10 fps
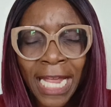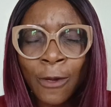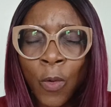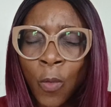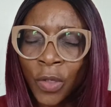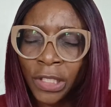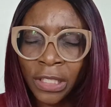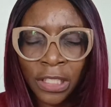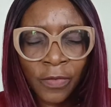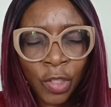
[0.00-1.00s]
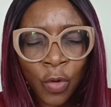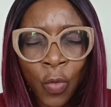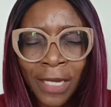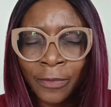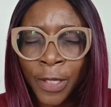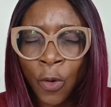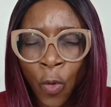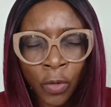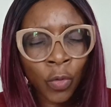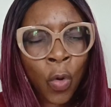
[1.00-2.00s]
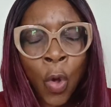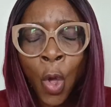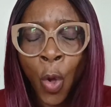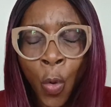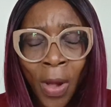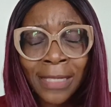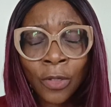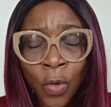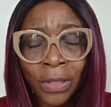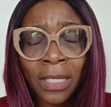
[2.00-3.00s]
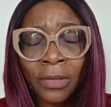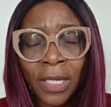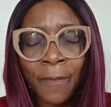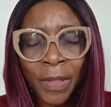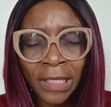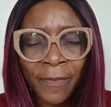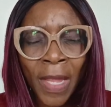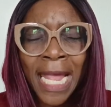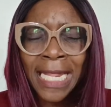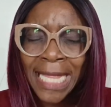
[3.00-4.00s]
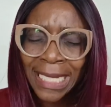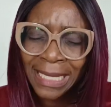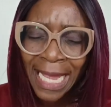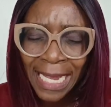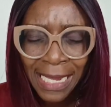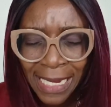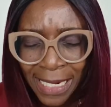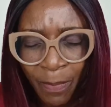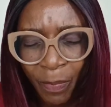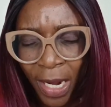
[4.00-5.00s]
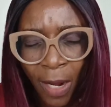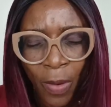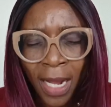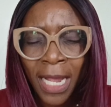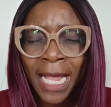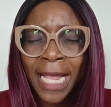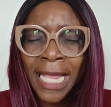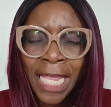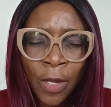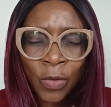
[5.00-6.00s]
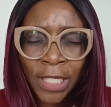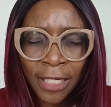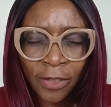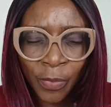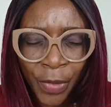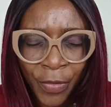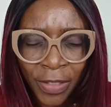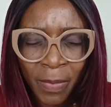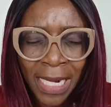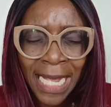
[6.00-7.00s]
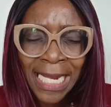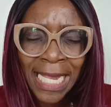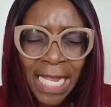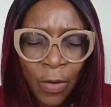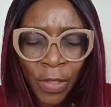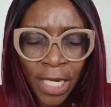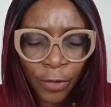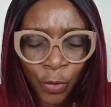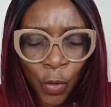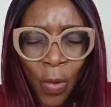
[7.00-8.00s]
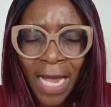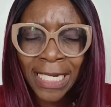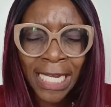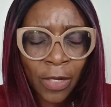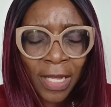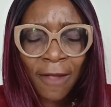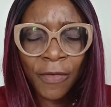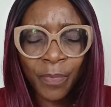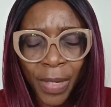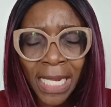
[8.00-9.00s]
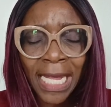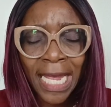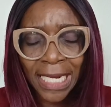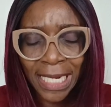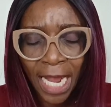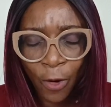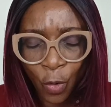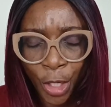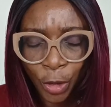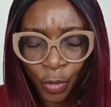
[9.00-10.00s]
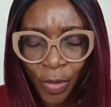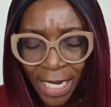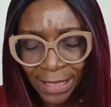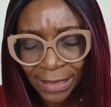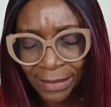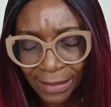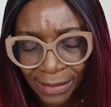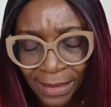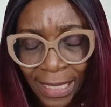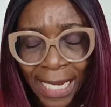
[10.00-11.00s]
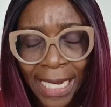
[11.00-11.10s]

anyone watching this video who has been hurt or who has hurt another person, let that healing power heal their spirit, man. Let it heal their soul and heal every pain they are going through at this season